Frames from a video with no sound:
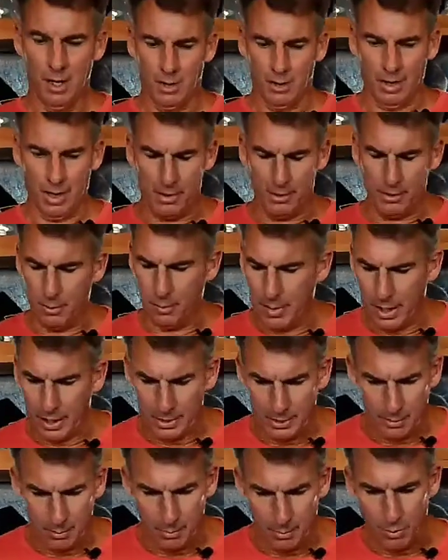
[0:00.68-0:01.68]
Okay, so we
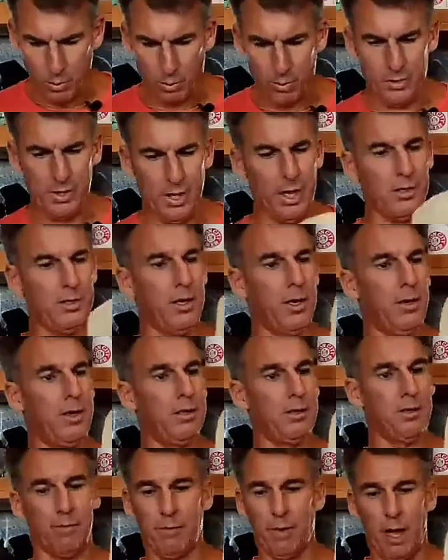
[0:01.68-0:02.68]
got some tortillas here.
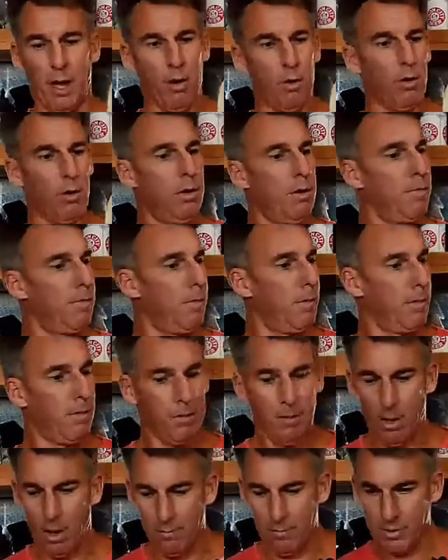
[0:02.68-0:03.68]
These are flour.
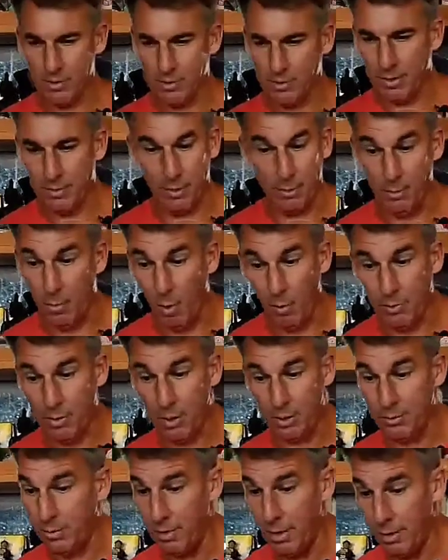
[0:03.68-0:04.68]
Obviously, they're both
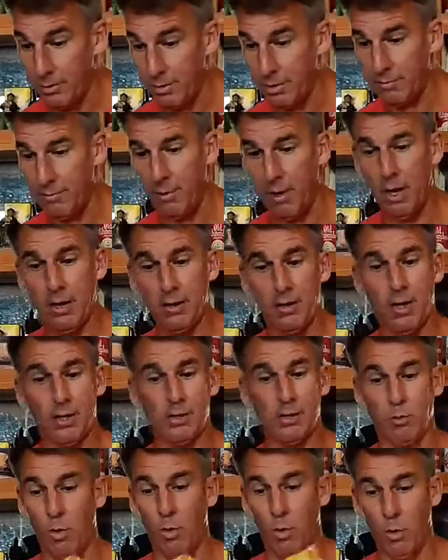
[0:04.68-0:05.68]
going to turn out just fine. I
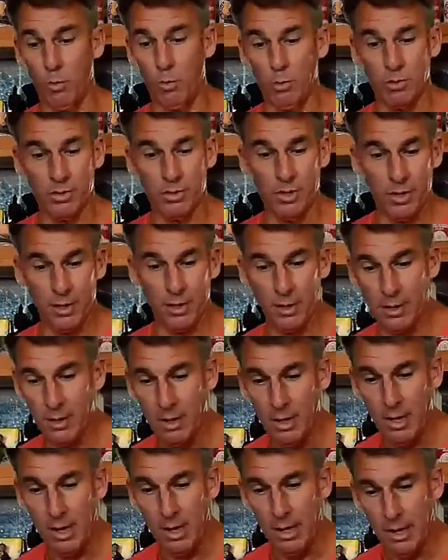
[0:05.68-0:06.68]
got some corn ones
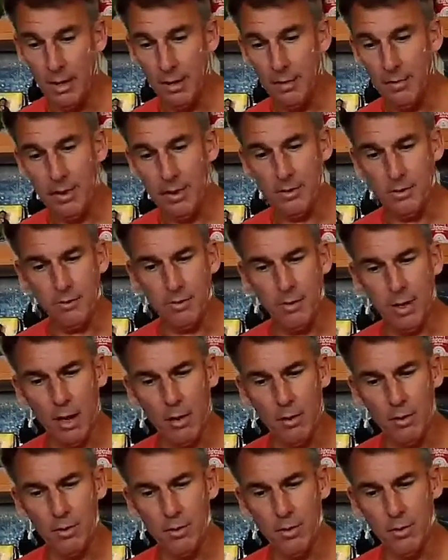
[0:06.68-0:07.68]
here. These are
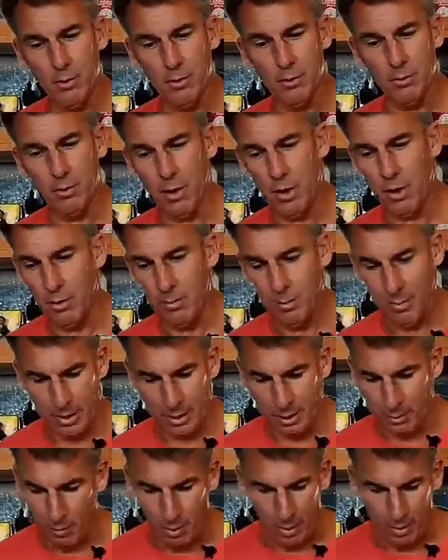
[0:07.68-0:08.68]
flour too as well.
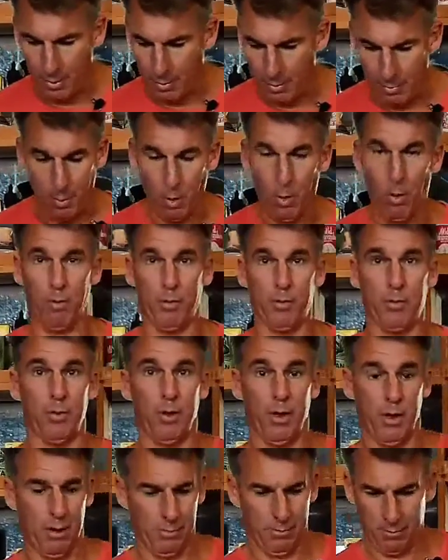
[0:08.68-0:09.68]
But anyway, they both
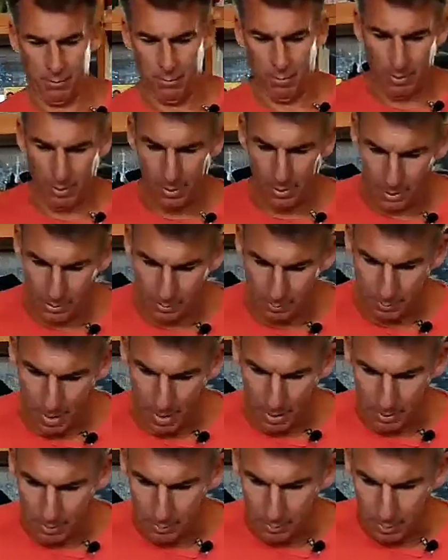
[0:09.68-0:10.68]
turn out really good. Doesn't
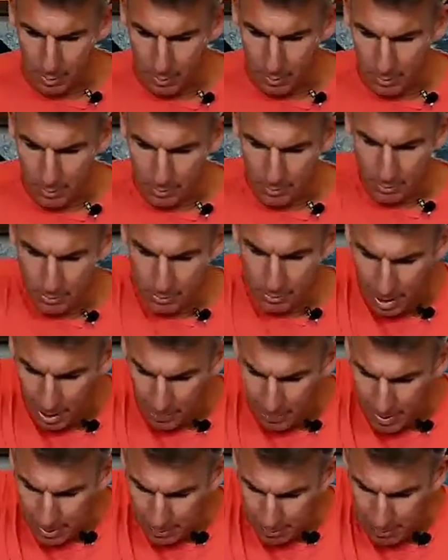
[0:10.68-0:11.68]
matter. So what you want to do is just cut
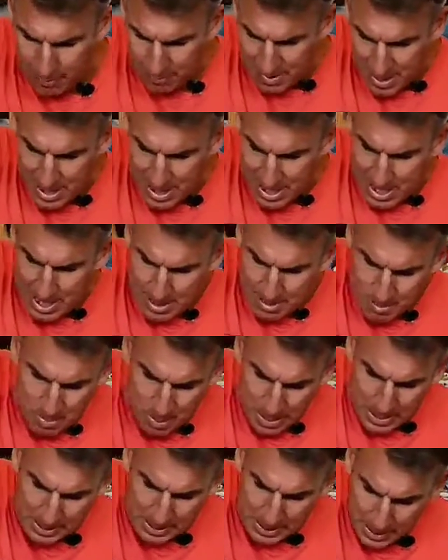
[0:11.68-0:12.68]
them into
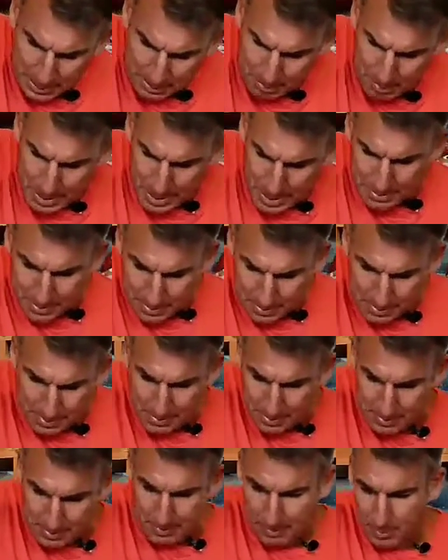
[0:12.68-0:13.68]
bite-sized pieces.
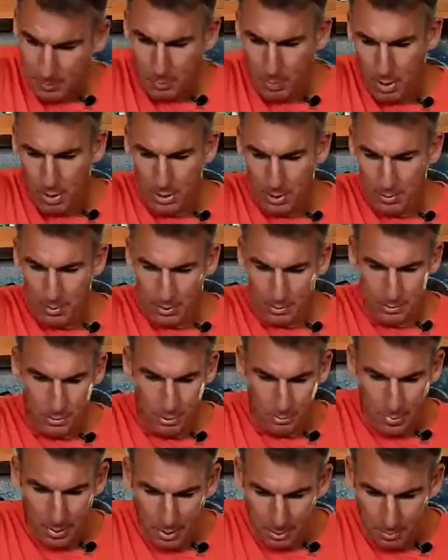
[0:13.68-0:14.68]
You don't want anything
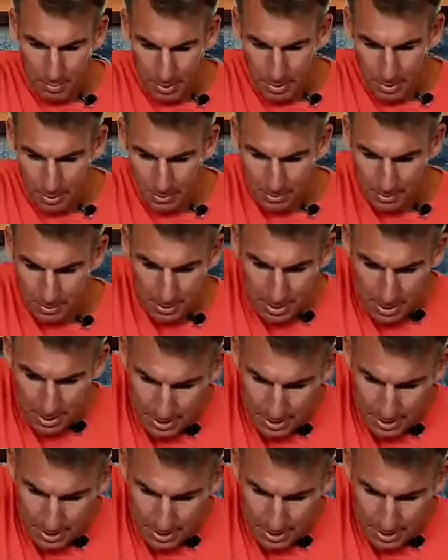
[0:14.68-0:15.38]
too big, because